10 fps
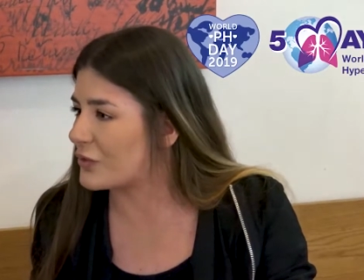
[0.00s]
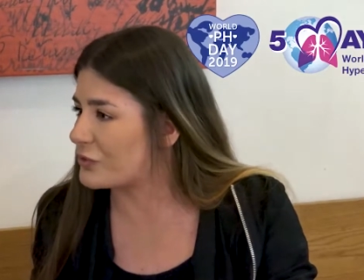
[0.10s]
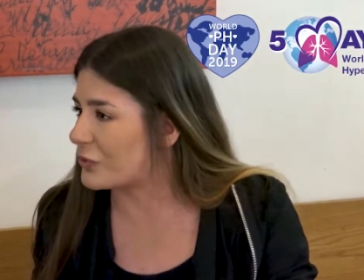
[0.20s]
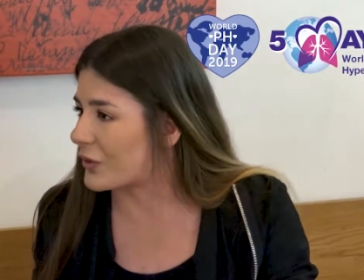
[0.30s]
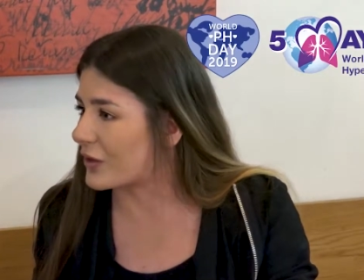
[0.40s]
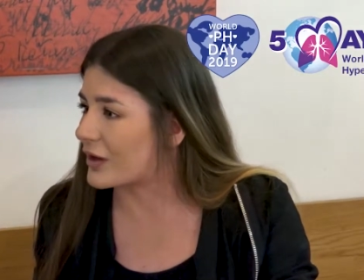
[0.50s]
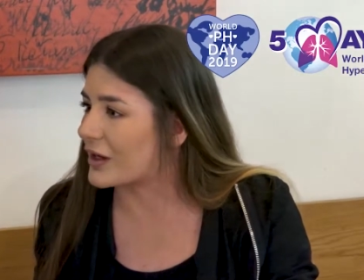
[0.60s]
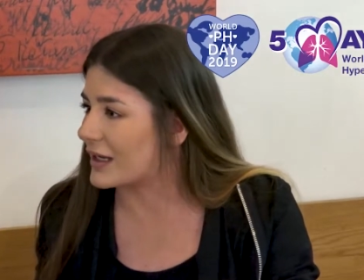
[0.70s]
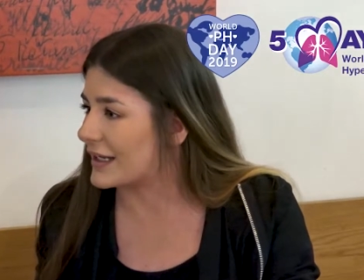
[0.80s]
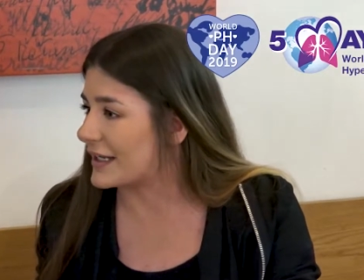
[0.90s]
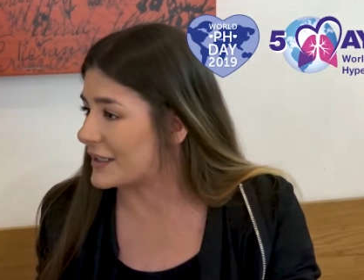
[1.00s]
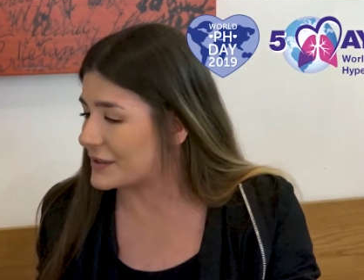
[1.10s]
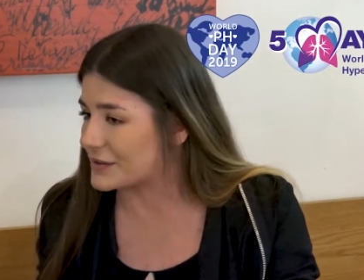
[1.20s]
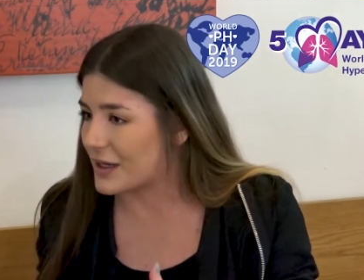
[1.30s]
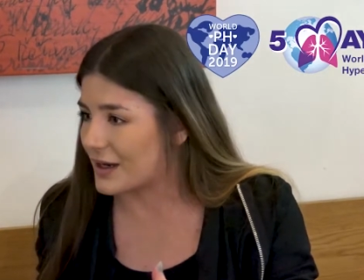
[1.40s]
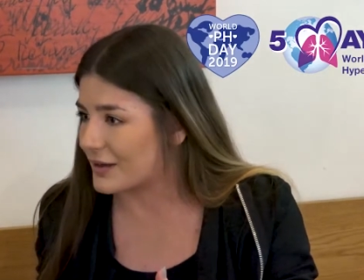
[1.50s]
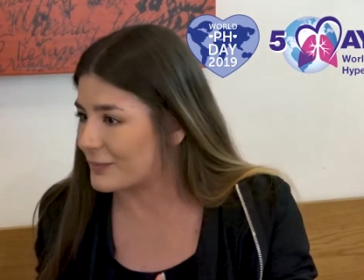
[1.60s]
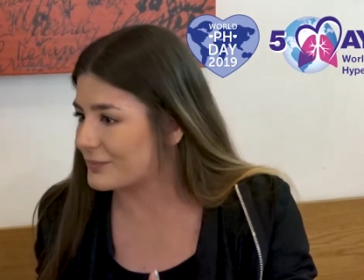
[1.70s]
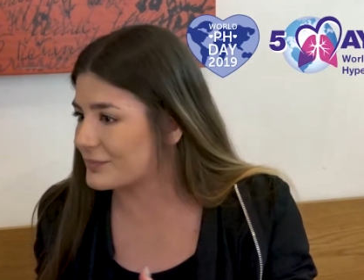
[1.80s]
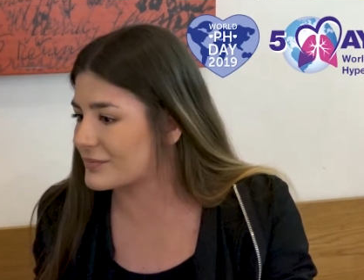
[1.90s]
for a
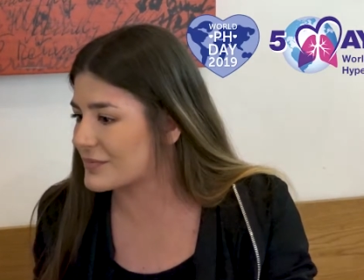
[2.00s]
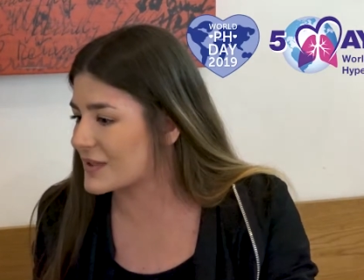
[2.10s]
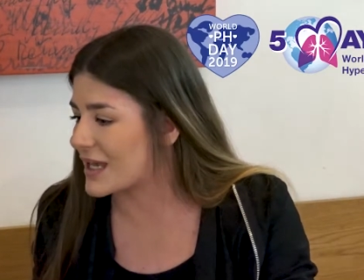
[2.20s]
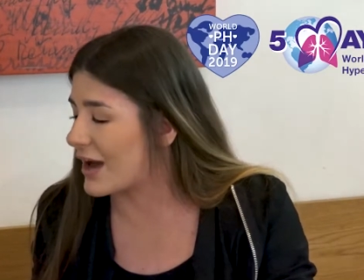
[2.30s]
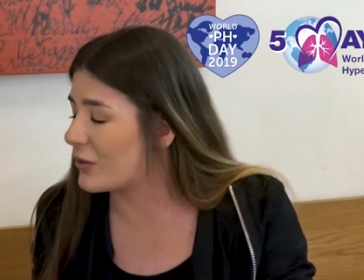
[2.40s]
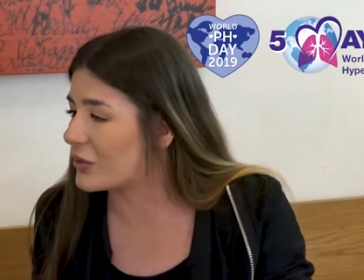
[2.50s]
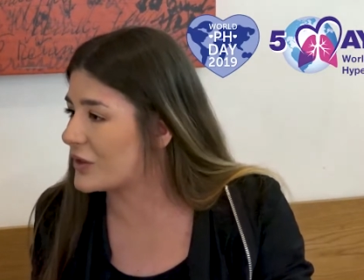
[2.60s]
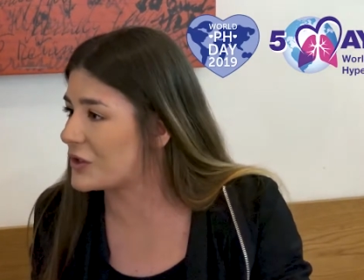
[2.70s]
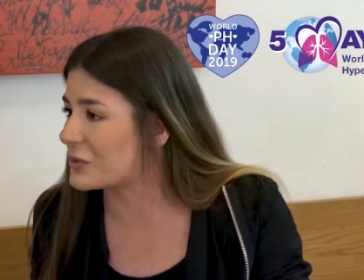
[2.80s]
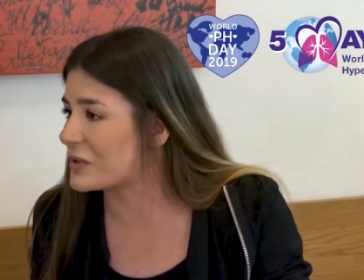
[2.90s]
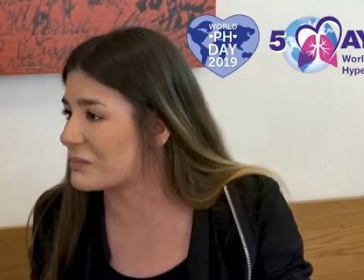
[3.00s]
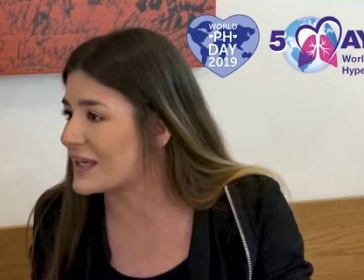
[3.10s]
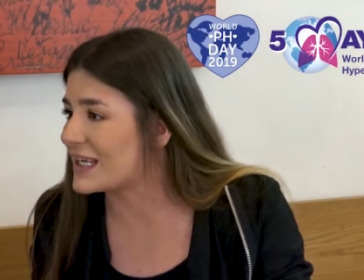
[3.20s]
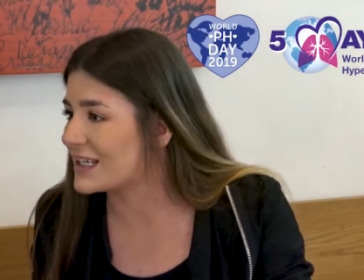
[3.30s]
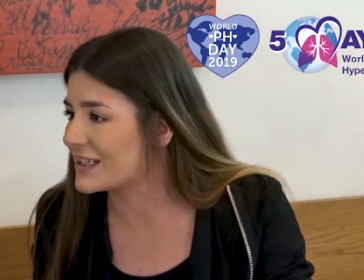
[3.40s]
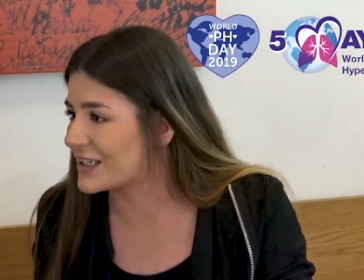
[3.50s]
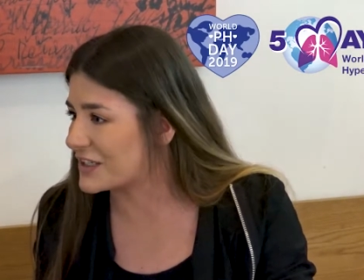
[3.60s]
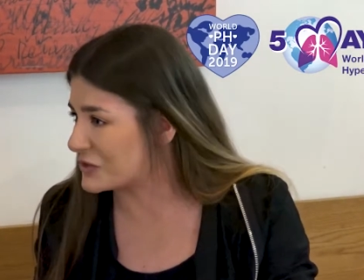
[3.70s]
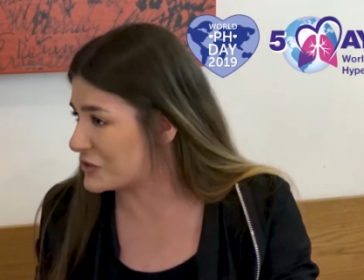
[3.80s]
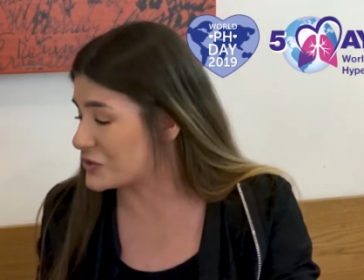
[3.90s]
healthy human being
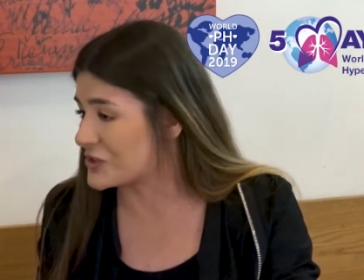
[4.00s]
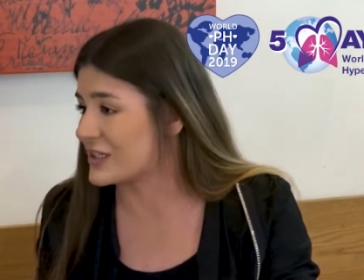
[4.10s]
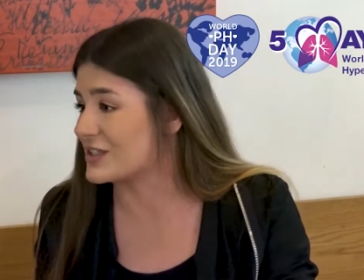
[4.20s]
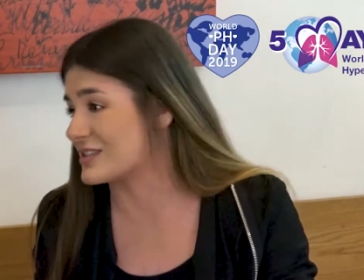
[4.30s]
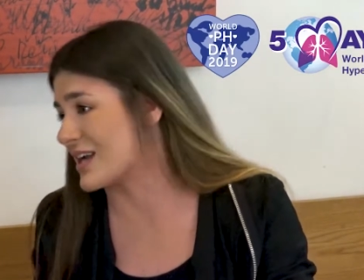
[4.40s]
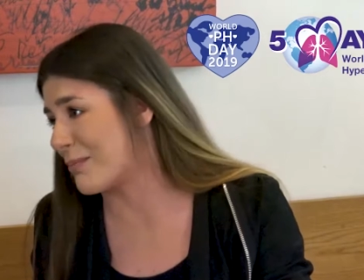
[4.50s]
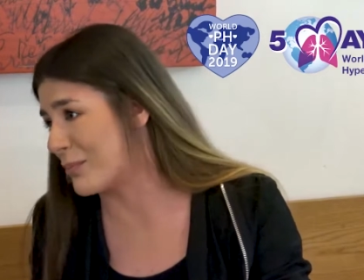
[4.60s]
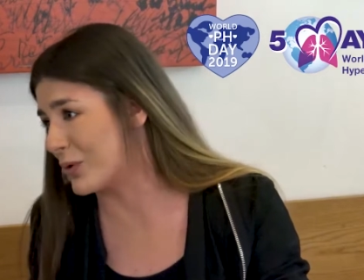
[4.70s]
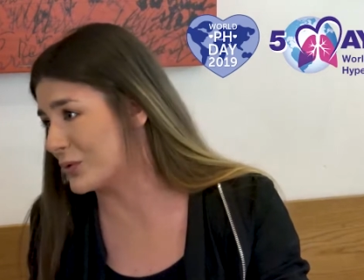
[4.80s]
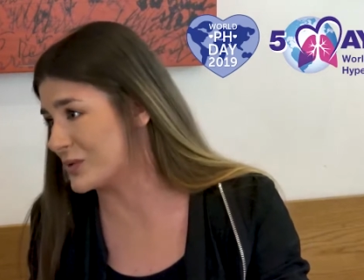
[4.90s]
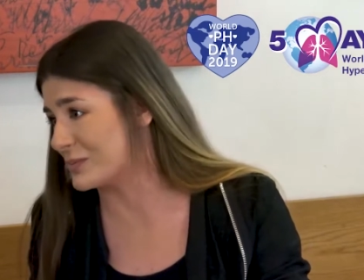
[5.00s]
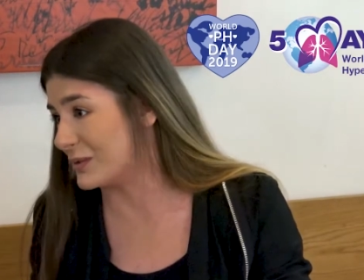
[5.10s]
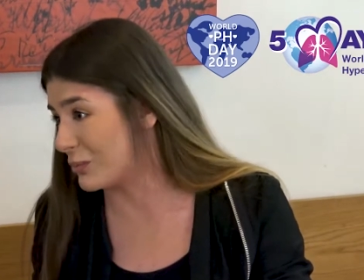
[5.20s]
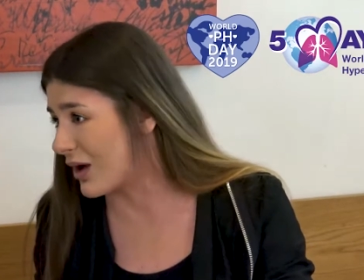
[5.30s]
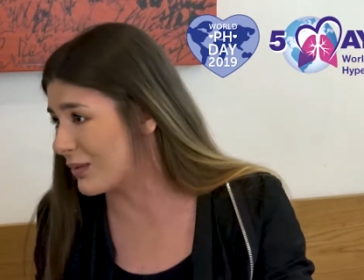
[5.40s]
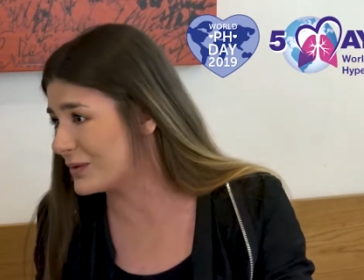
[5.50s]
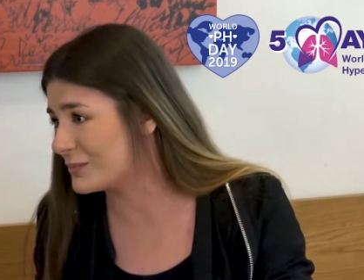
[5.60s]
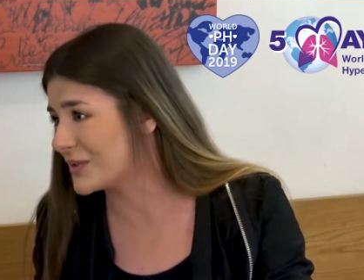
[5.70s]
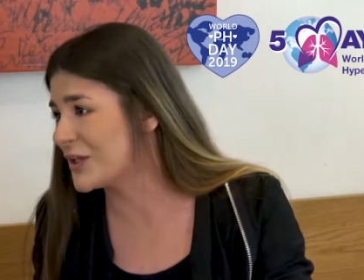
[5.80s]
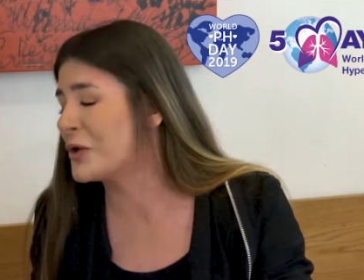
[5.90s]
usually does not pose a big problem,
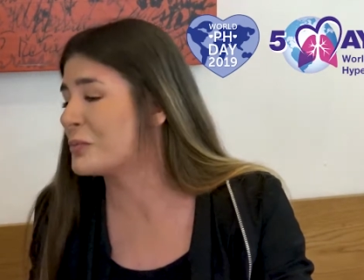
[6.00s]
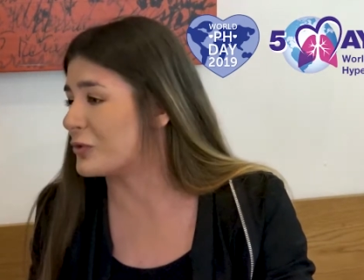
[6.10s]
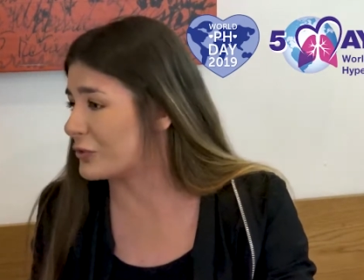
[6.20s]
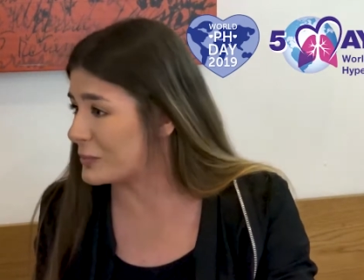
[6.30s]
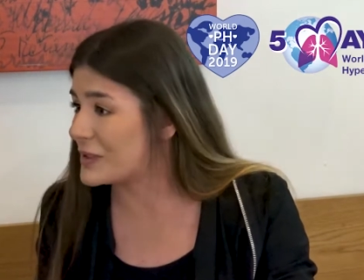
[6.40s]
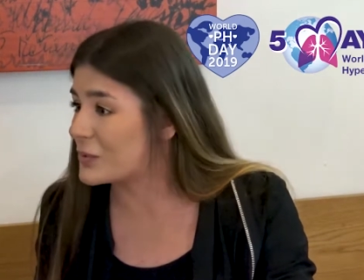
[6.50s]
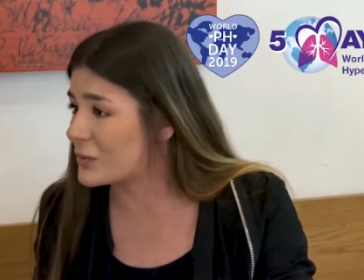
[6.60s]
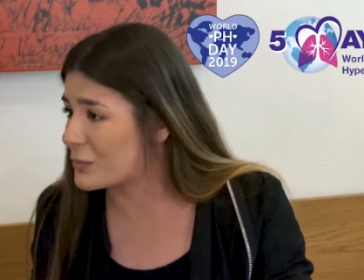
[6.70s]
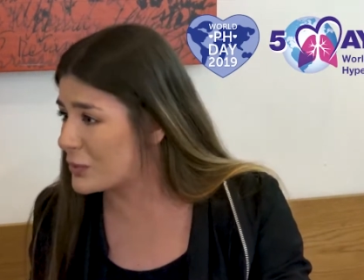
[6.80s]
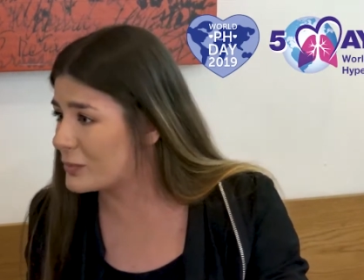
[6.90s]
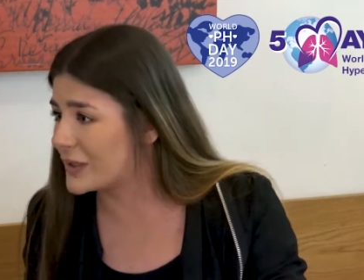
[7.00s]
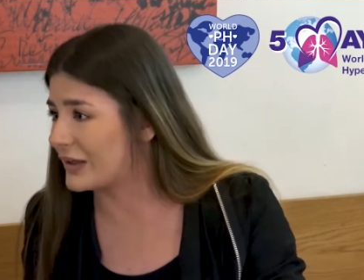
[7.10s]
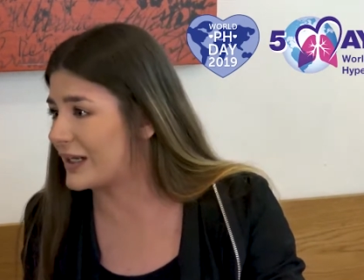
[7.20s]
but for people with pulmonary